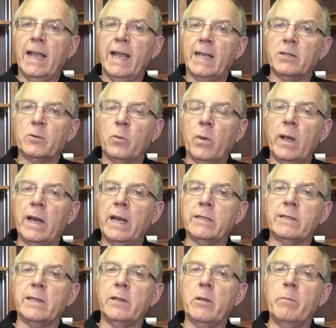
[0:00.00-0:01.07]
is when it
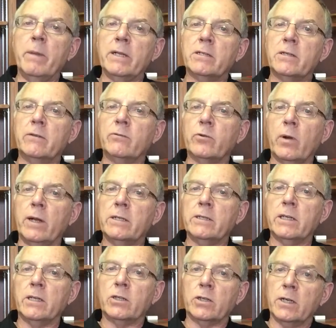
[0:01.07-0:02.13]
is in the midst of
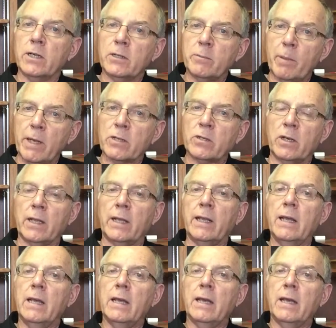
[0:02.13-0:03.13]
transition, especially